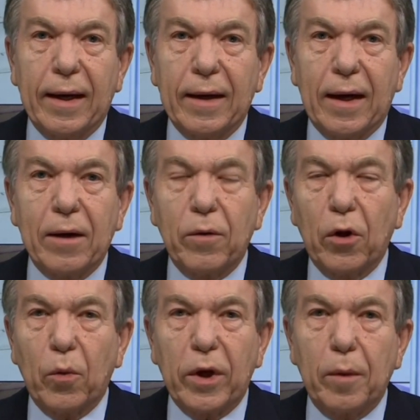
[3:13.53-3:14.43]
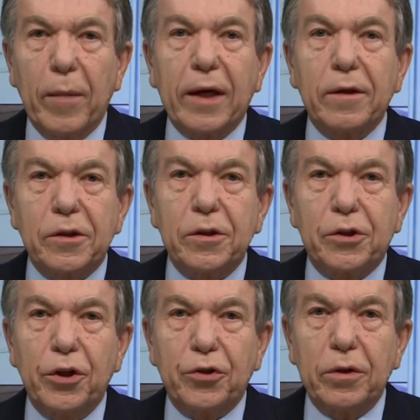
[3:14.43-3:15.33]
And I don't know that we can make this
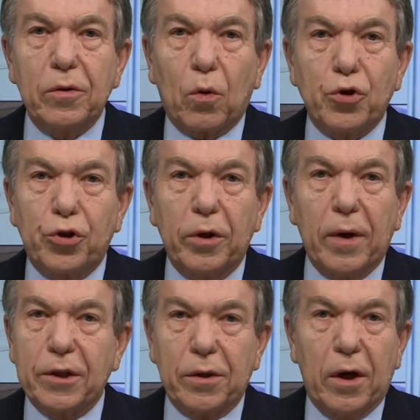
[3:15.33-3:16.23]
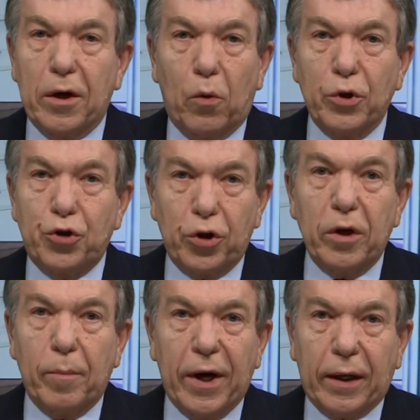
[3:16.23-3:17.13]
decision, or should. I know we
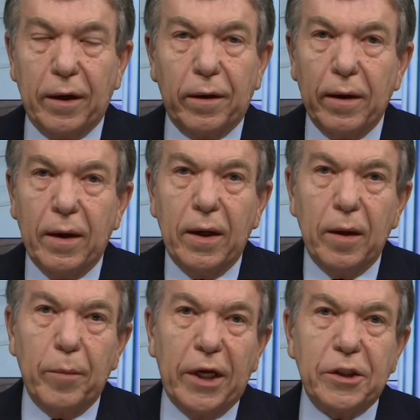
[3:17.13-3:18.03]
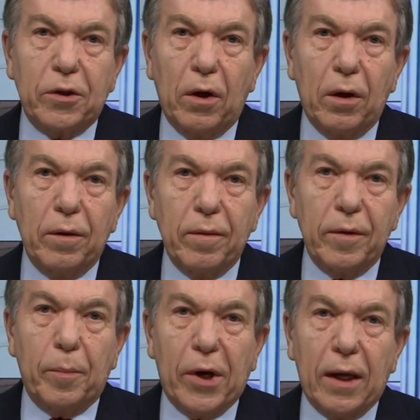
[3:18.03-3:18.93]
shouldn't make it based
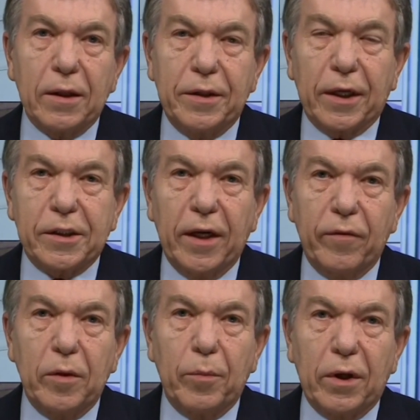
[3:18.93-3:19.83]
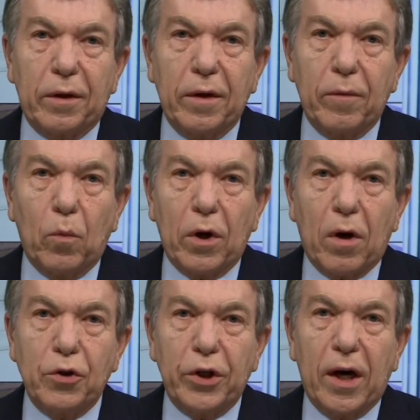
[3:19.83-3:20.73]
on the politics of it, but what
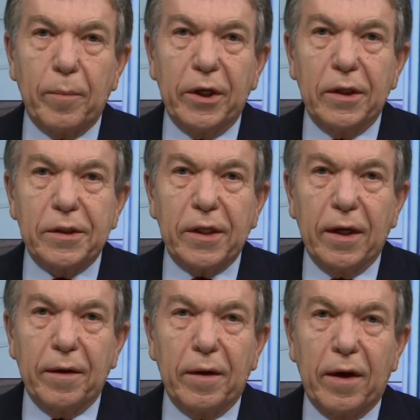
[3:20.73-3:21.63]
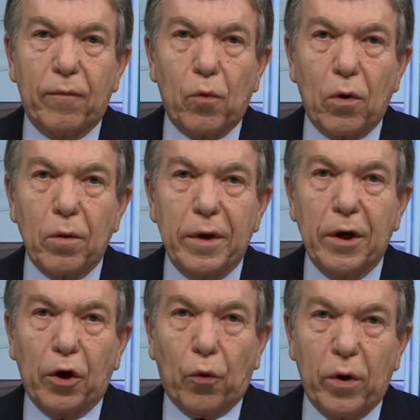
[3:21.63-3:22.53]
our job is and if we're
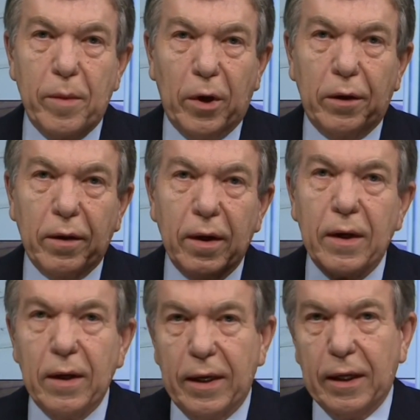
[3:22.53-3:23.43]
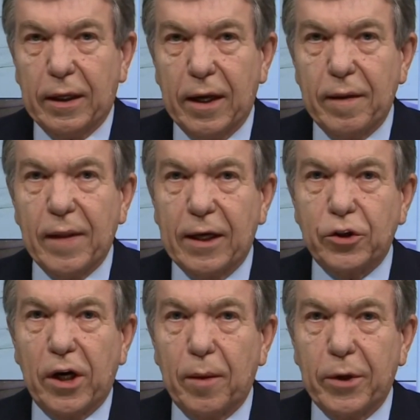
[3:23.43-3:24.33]
in agreement in getting
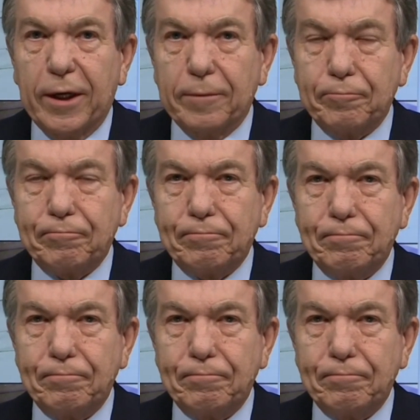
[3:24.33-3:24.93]
that job done.